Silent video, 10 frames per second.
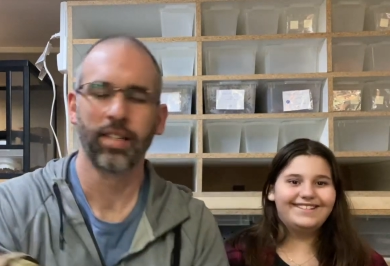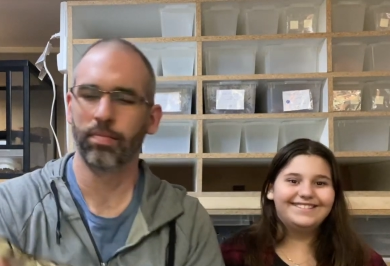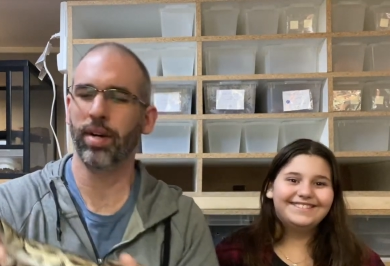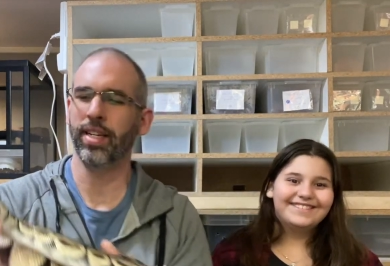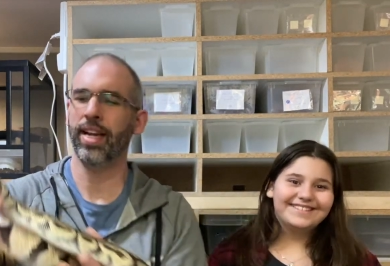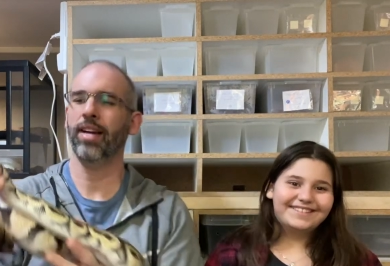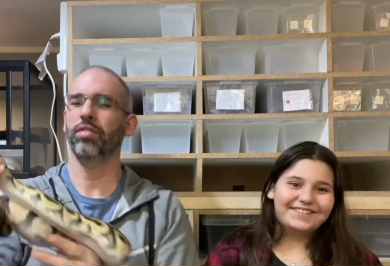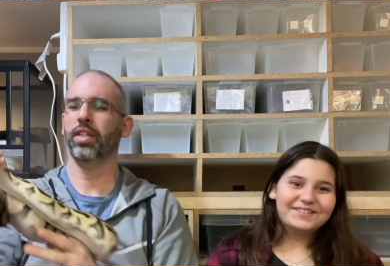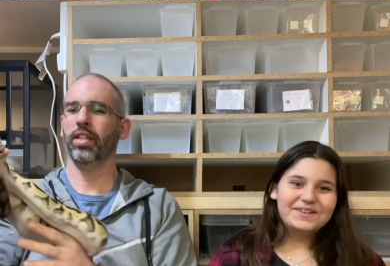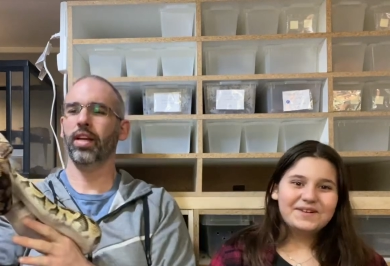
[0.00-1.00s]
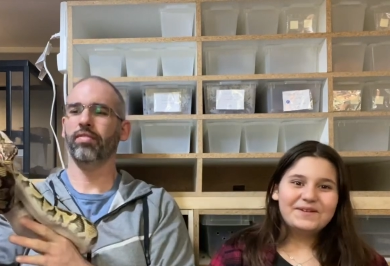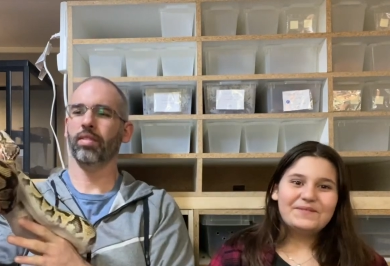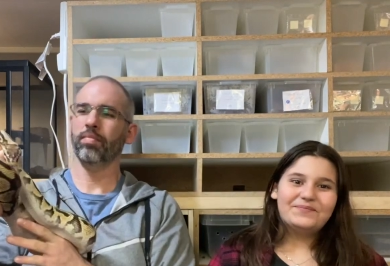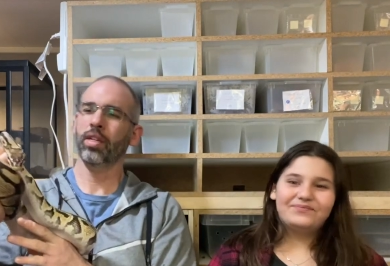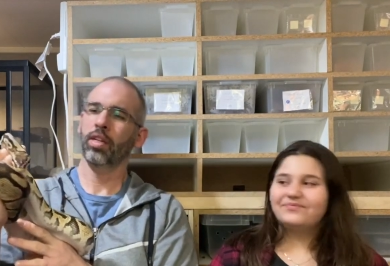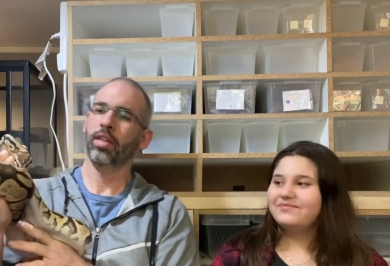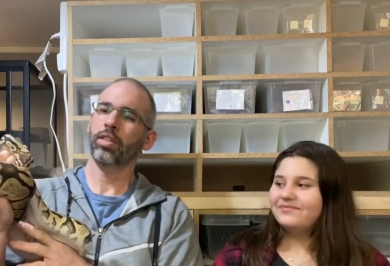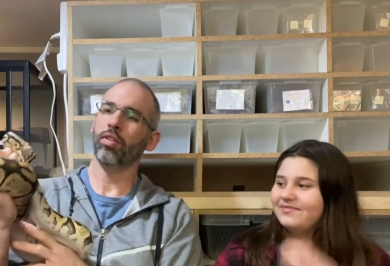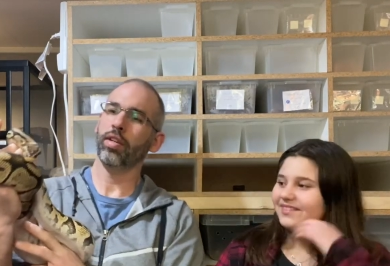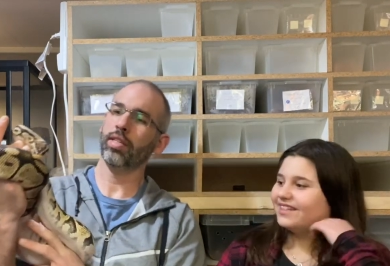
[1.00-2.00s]
Speaker 1: But now she loves him.
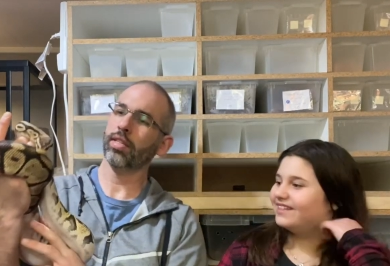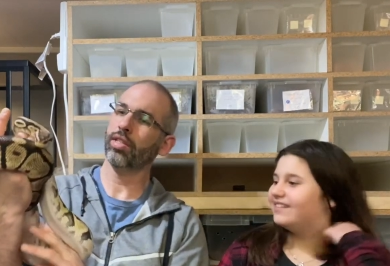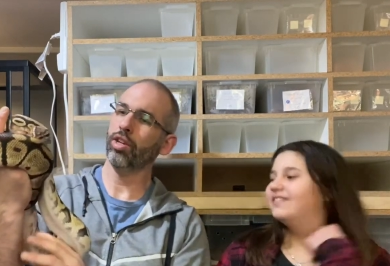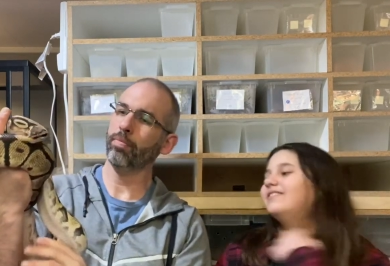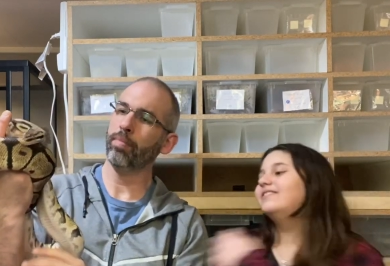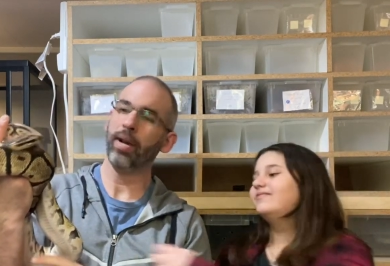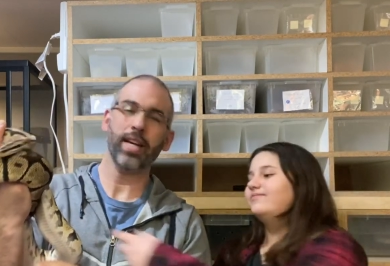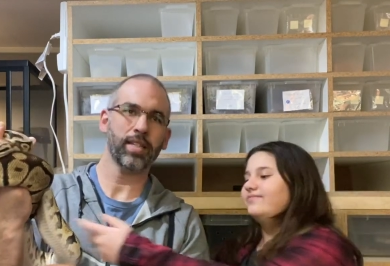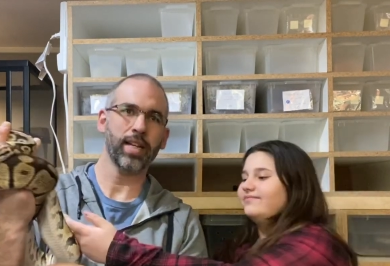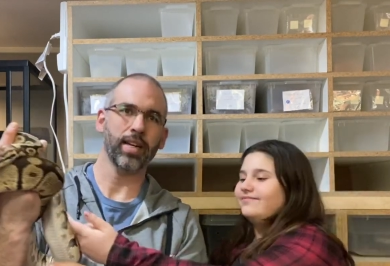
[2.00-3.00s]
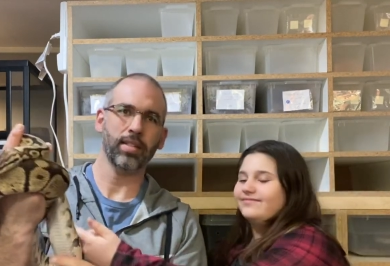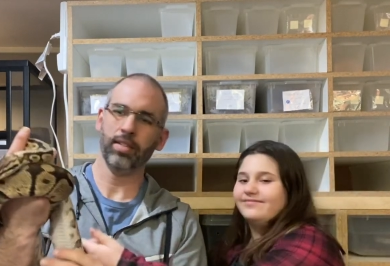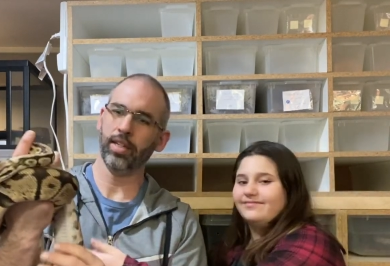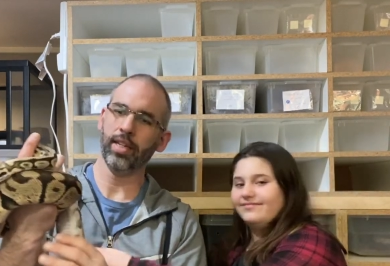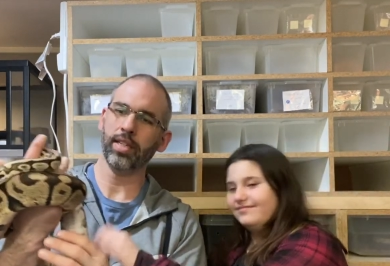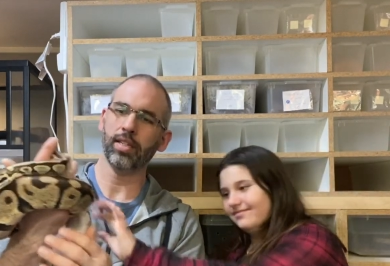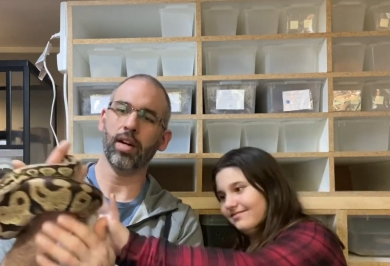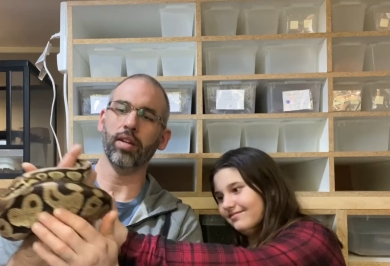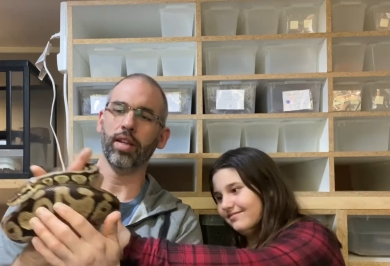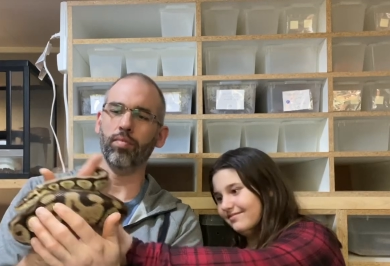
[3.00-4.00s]
So he's a super pastel, and that's
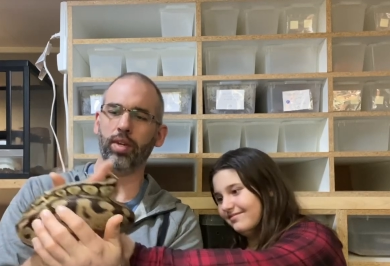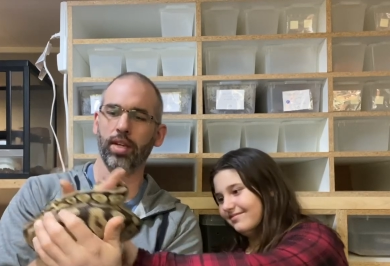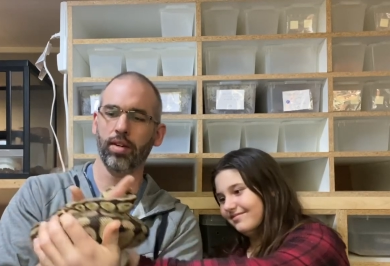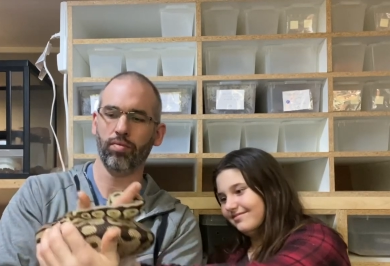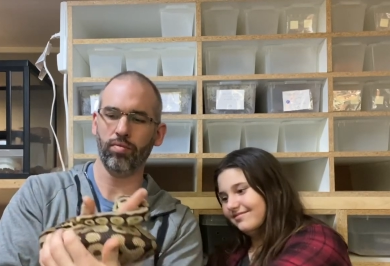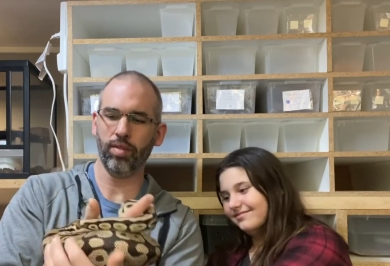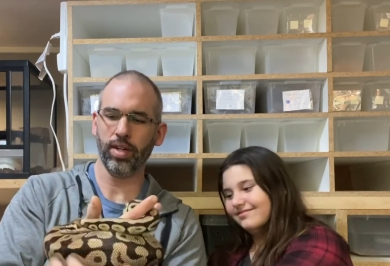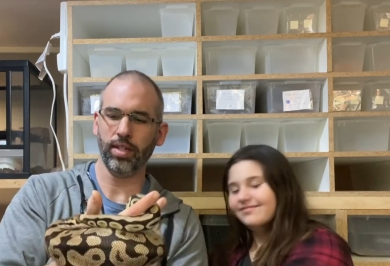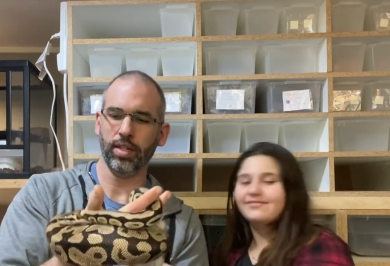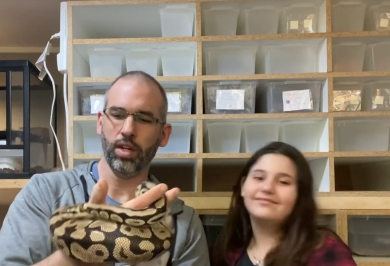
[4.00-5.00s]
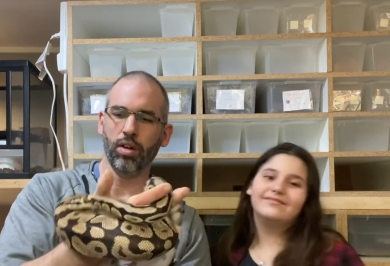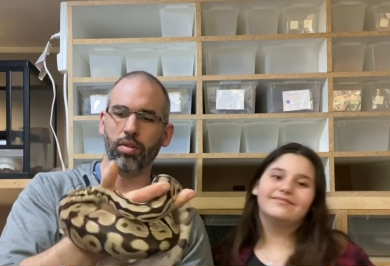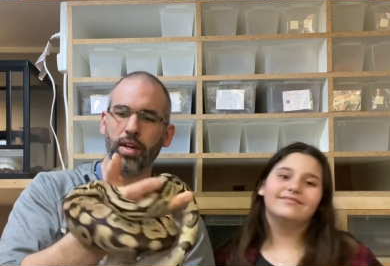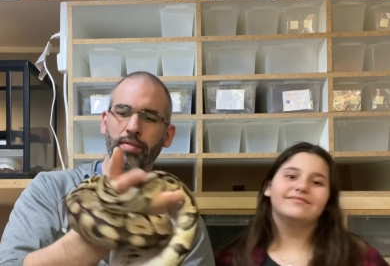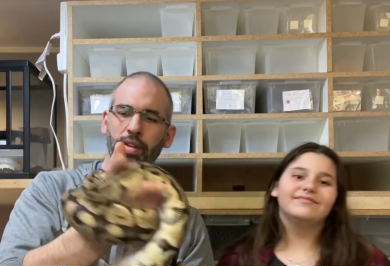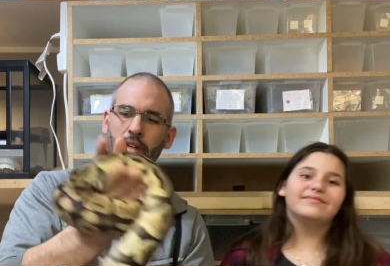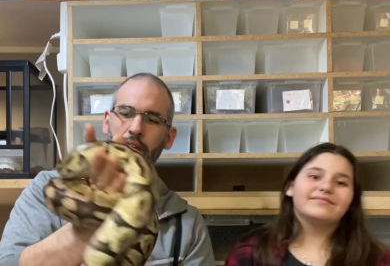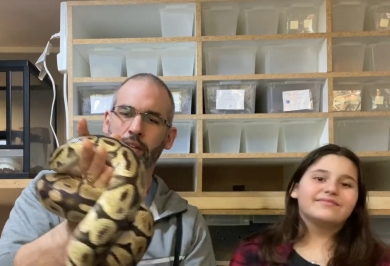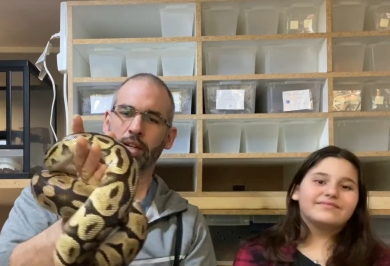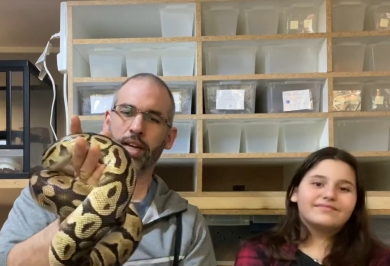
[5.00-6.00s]
all that we uh, really know of.
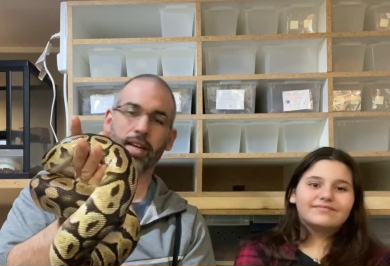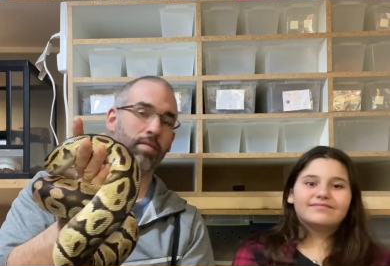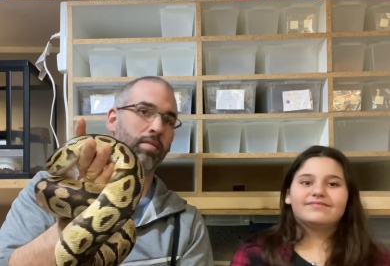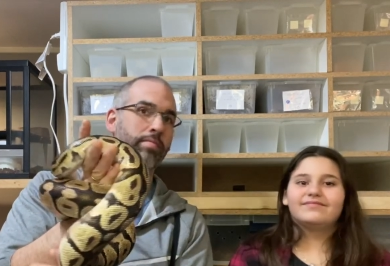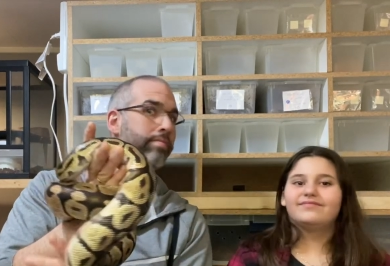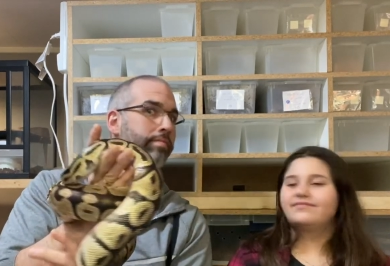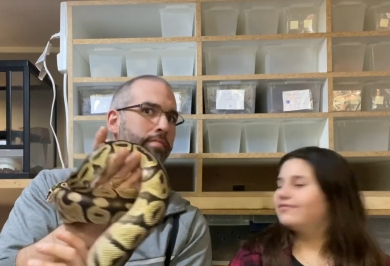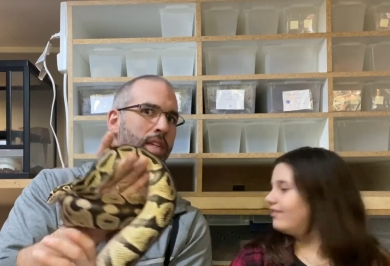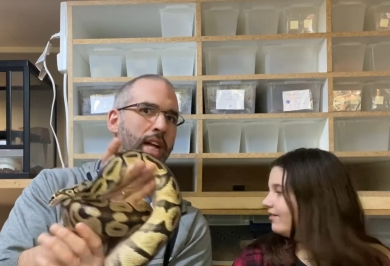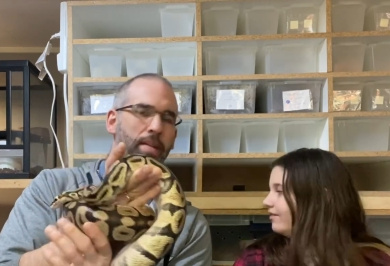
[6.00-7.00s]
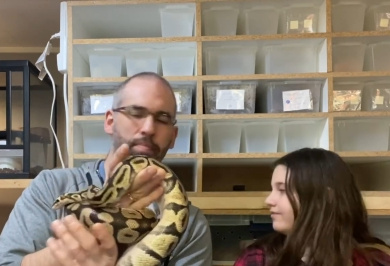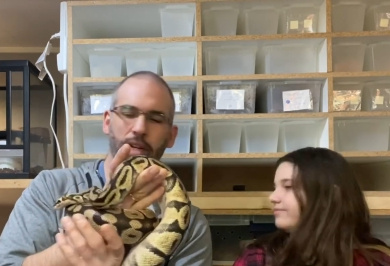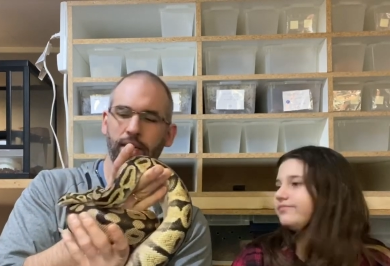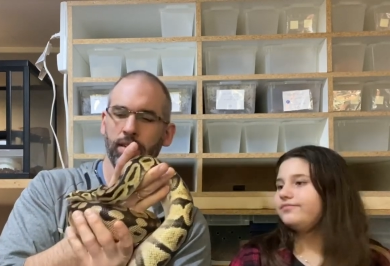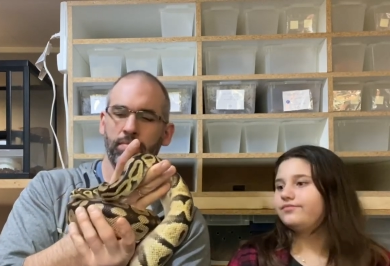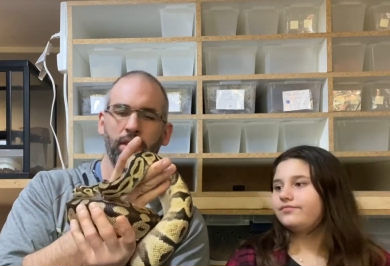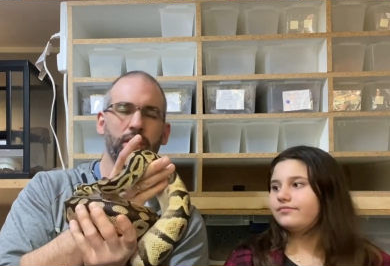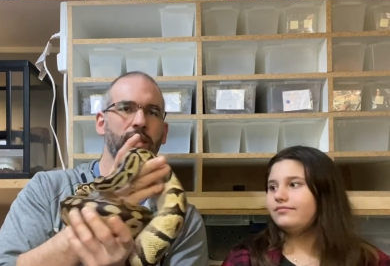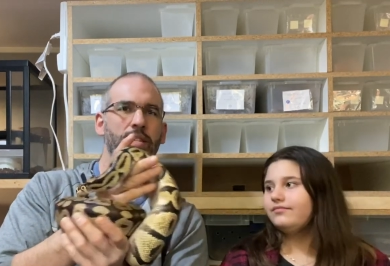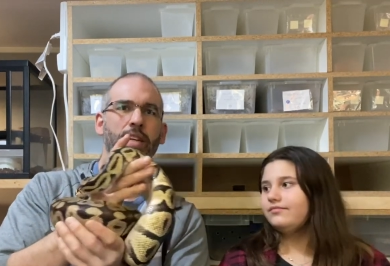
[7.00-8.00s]
Uh, not breeding him, he's
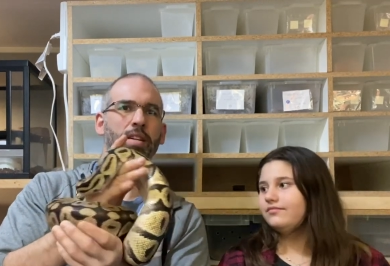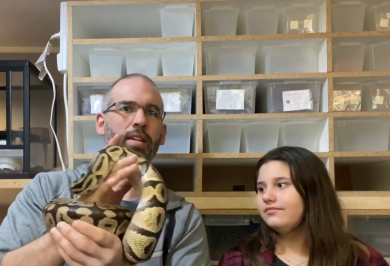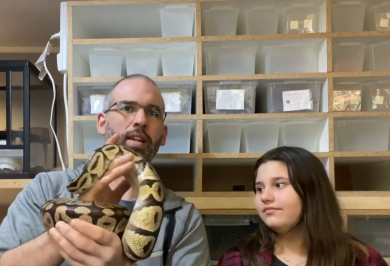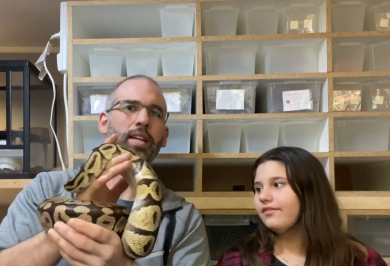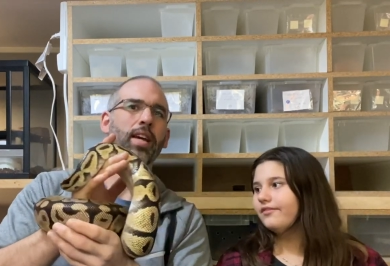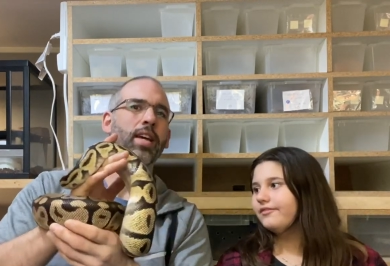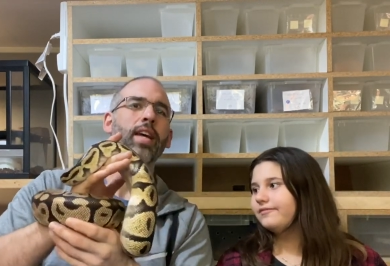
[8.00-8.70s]
just a, uh, like a,